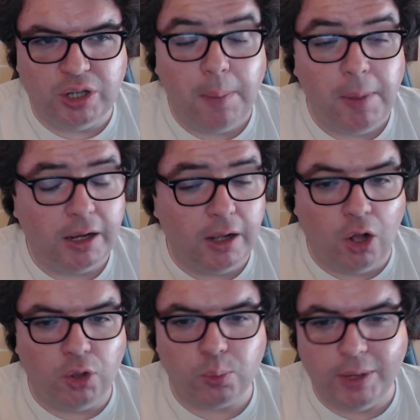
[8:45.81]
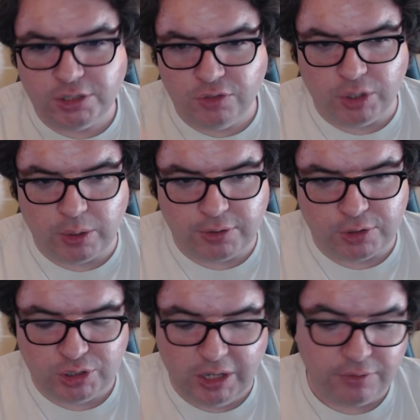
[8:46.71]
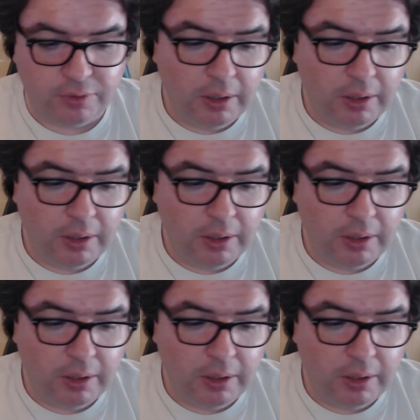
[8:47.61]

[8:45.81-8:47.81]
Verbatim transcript: among all the rest of their other stuff.